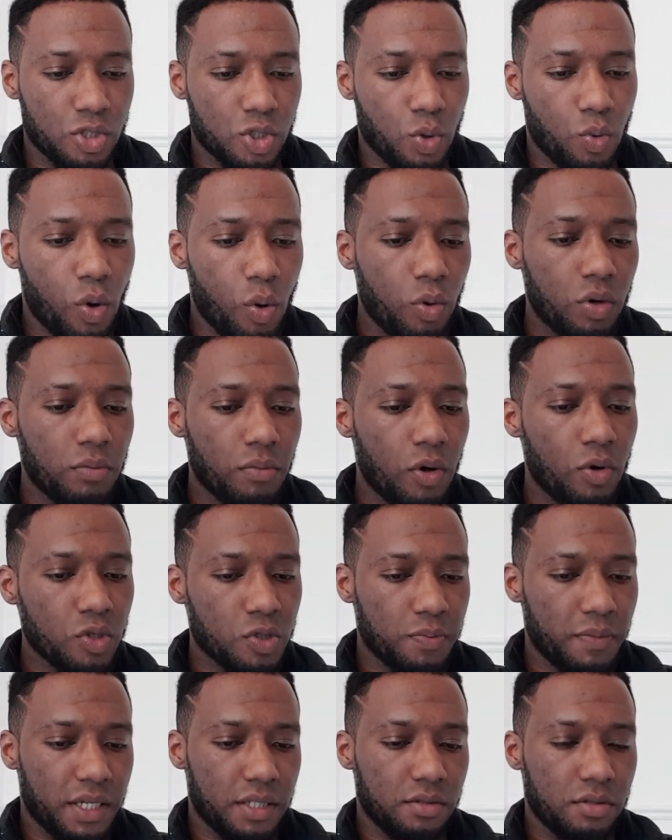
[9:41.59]
So what would
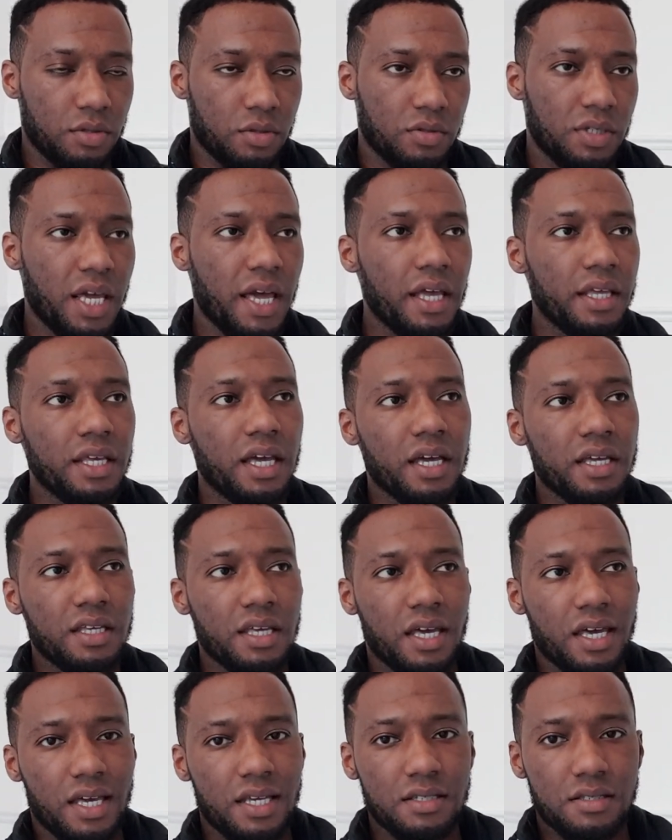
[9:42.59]
most man do? Yeah, yeah,
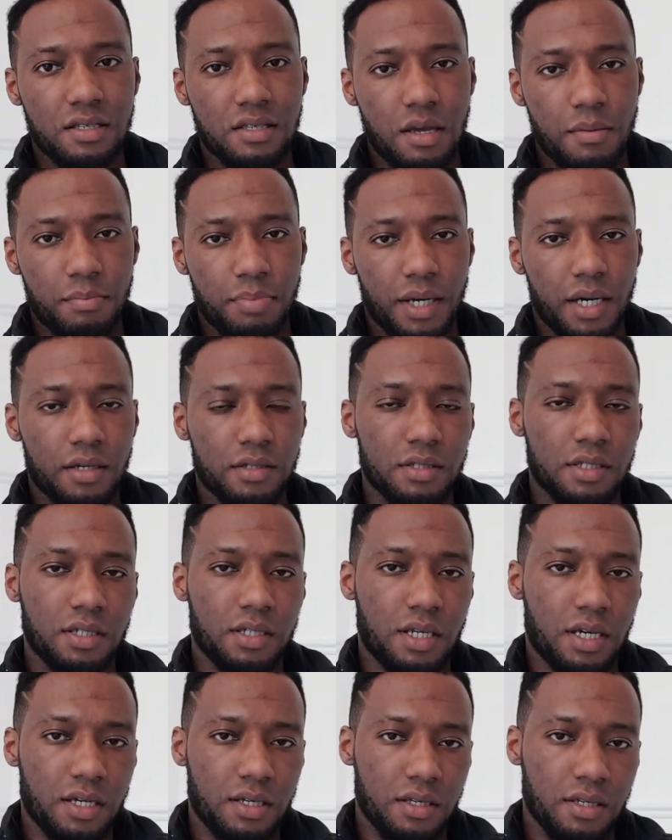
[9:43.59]
yeah, here's 10 pound
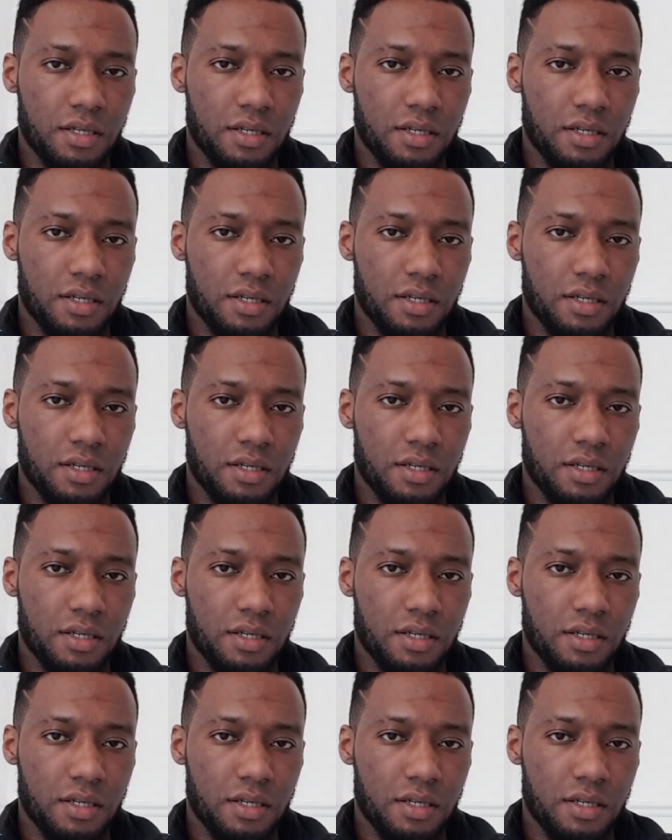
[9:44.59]
and that.